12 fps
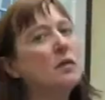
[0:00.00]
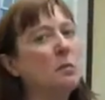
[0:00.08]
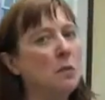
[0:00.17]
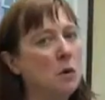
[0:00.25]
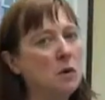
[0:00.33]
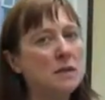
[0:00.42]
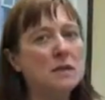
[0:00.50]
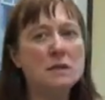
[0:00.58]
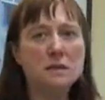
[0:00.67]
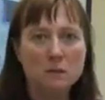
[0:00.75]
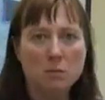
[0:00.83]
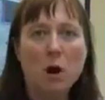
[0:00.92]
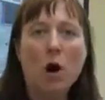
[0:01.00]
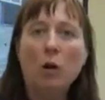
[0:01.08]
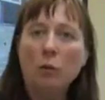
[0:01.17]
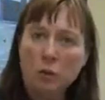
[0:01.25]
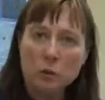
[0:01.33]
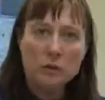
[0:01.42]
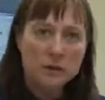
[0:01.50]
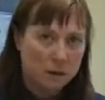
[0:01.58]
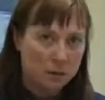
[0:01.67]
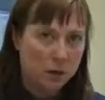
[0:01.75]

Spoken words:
for most small wounds and